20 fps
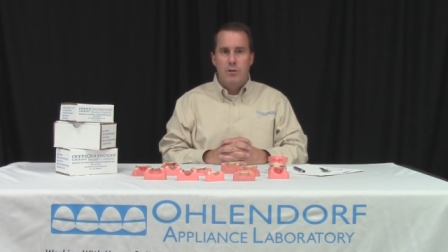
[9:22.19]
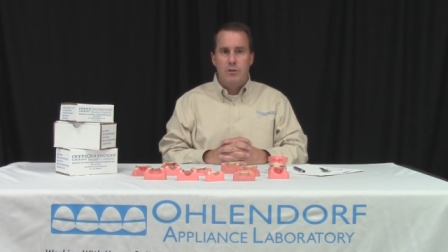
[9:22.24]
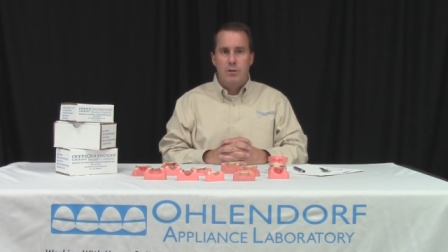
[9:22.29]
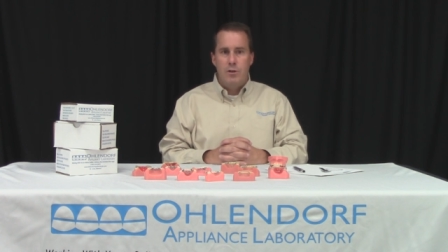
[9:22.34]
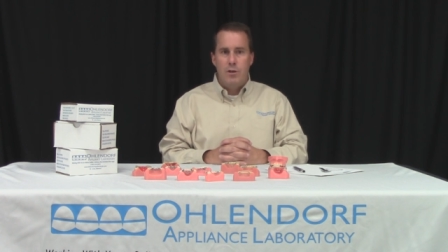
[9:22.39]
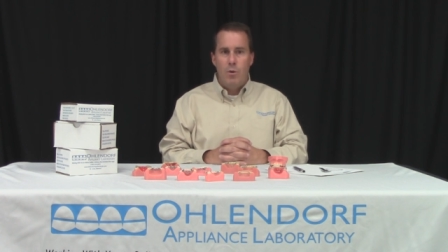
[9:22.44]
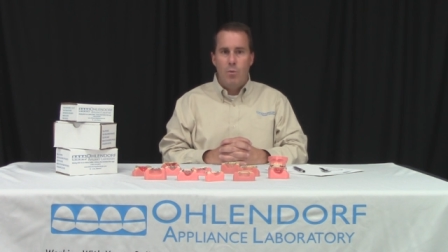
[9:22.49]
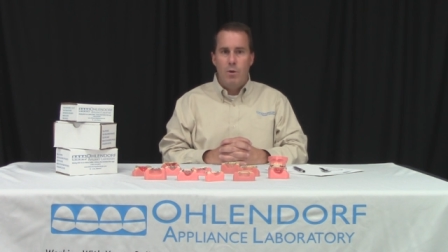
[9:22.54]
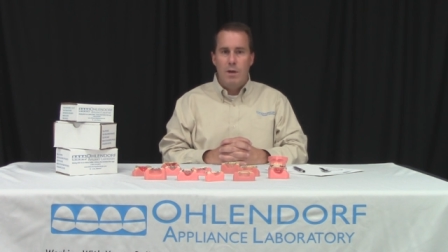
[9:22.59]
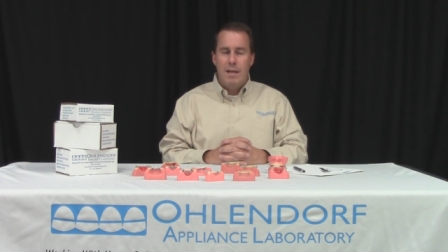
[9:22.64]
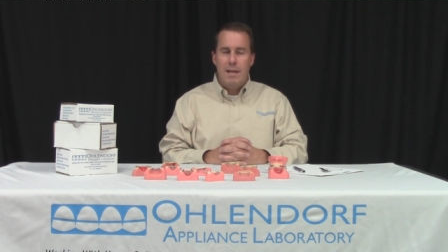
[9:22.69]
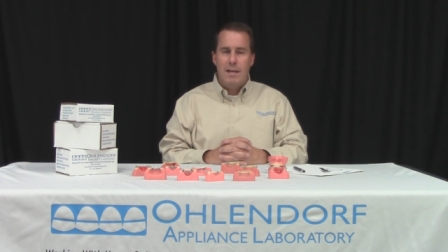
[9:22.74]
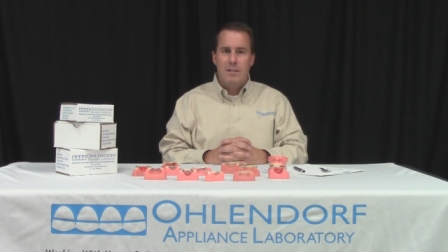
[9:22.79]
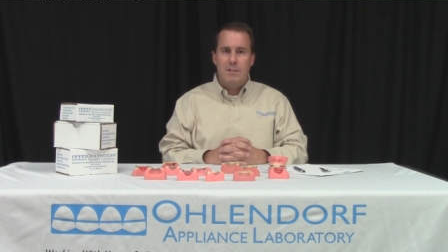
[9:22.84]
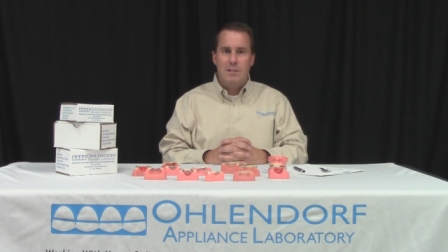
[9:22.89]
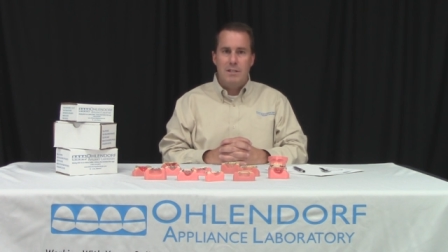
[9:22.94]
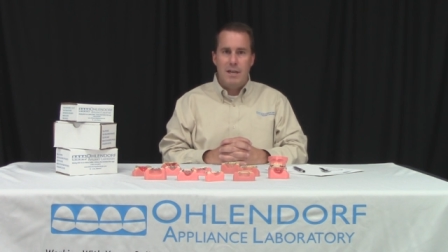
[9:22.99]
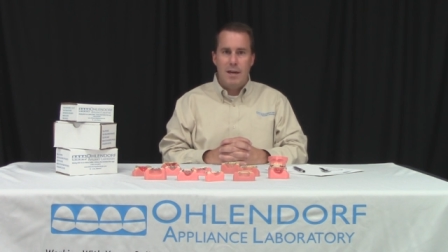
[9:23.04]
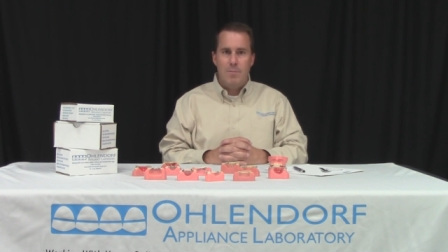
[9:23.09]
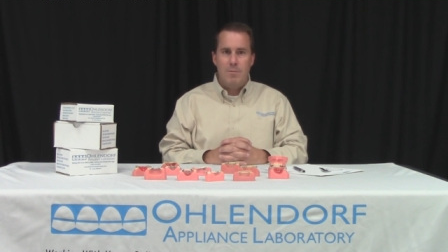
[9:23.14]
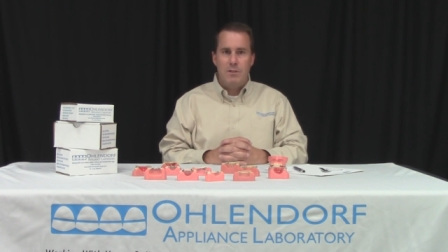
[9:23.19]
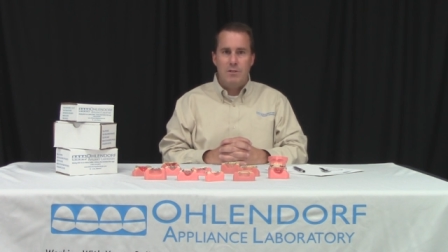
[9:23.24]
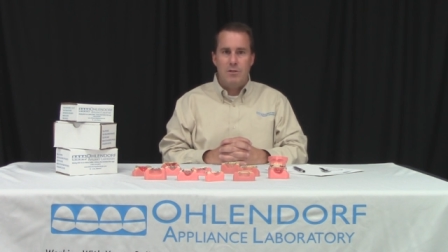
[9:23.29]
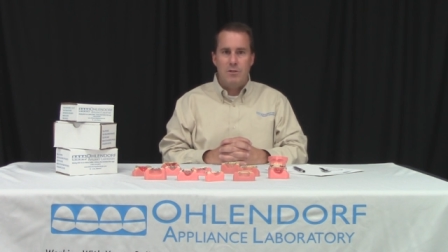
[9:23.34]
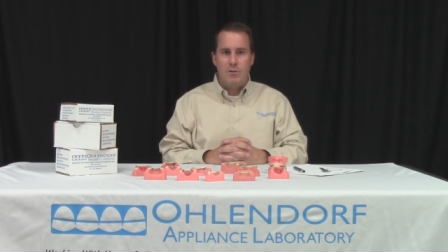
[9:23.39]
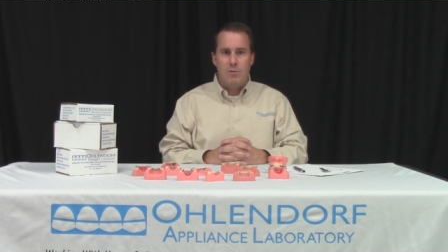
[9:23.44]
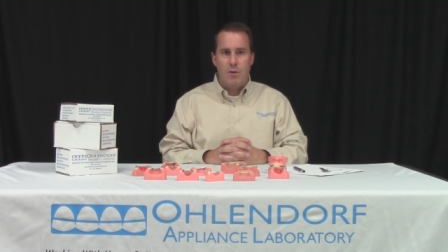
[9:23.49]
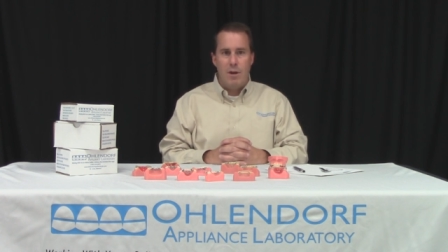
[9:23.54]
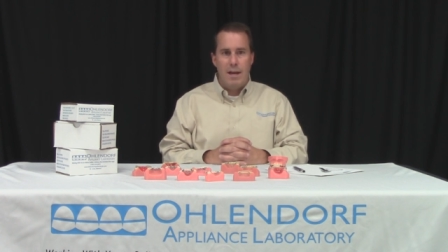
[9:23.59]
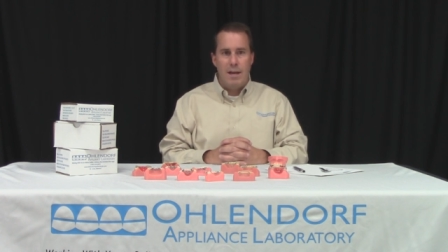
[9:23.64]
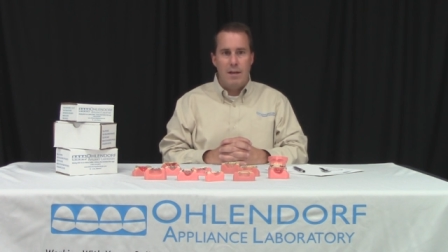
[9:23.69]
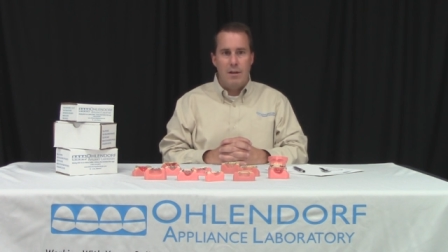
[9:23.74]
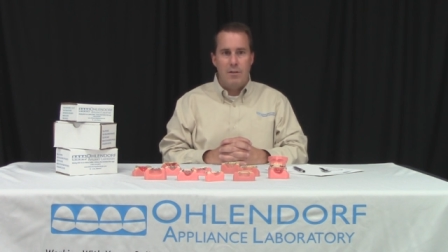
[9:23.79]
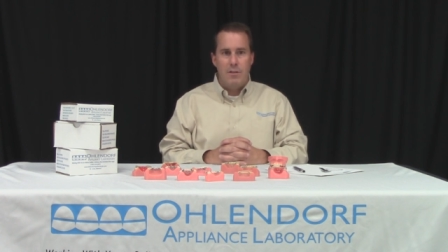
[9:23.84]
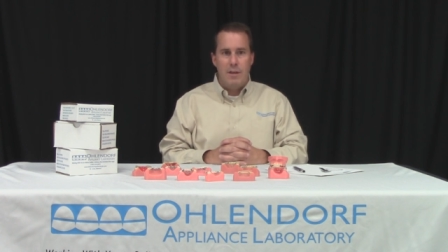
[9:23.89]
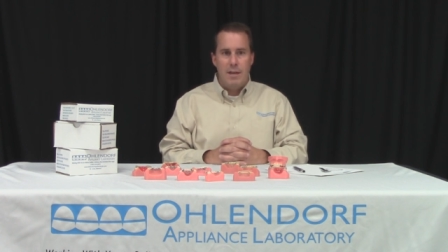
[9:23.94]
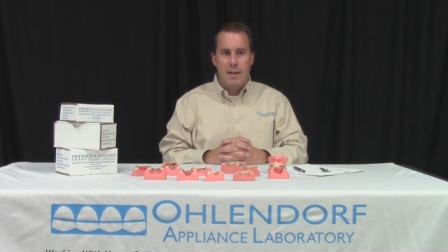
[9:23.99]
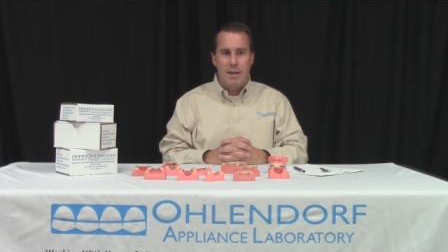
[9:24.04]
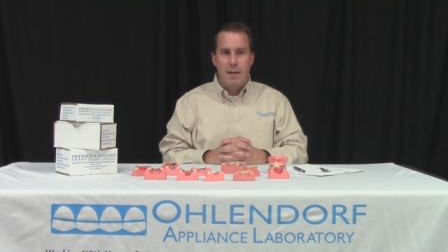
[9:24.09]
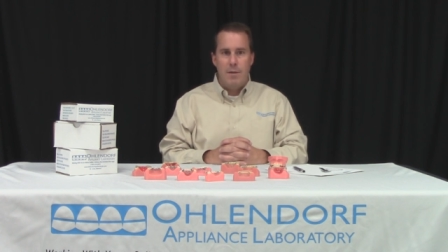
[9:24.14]
so that we can
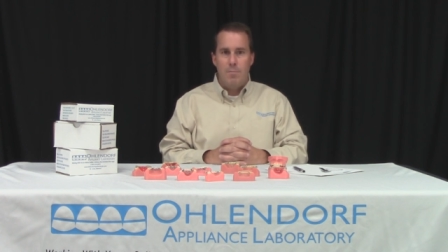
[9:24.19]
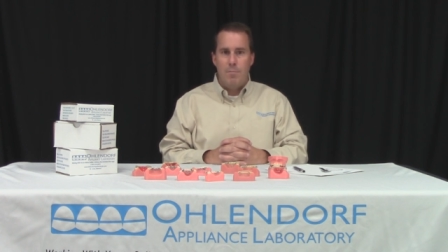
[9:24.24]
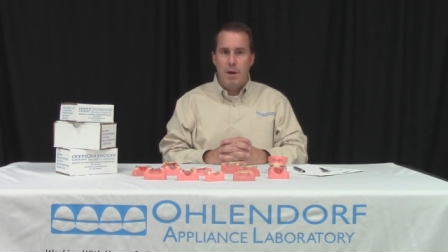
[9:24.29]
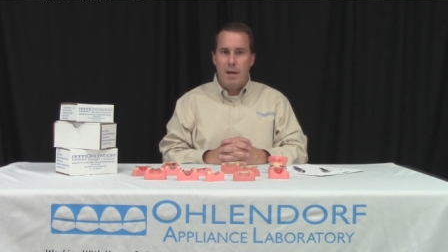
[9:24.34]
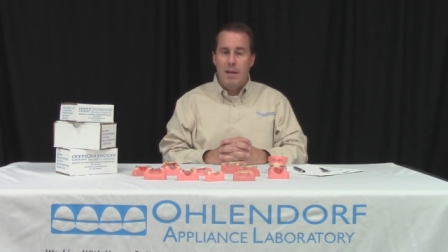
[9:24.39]
demonstrate the